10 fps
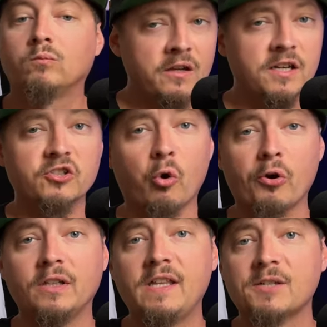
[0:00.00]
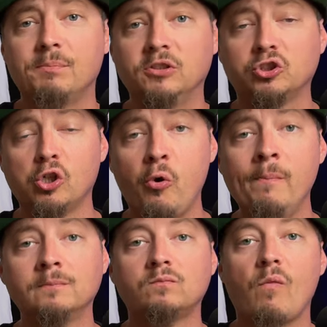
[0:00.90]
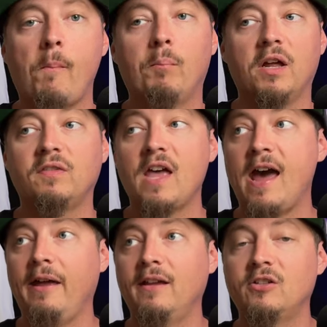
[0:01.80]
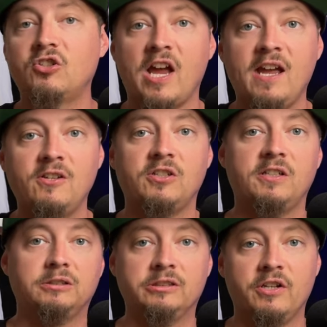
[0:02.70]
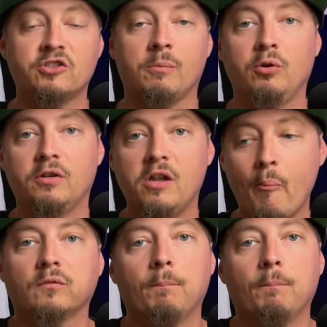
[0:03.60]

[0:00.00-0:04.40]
historically, that's been true. But that is changing in this community.